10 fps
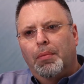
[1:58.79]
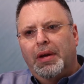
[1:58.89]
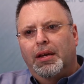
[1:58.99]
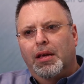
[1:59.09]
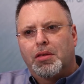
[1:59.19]

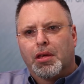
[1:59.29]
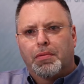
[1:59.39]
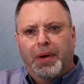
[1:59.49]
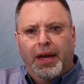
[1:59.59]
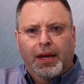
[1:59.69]
there's
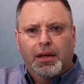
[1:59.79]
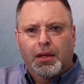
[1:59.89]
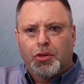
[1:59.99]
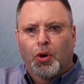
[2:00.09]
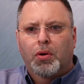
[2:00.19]
this big
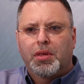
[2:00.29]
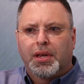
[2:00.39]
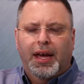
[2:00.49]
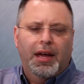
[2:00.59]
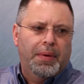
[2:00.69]
talk
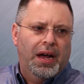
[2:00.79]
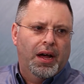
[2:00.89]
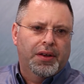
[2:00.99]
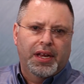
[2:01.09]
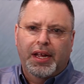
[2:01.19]
today
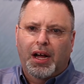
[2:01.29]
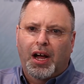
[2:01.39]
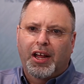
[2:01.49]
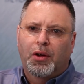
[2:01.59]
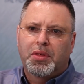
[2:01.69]
about the
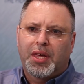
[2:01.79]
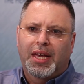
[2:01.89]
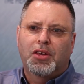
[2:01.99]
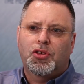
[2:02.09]
IoT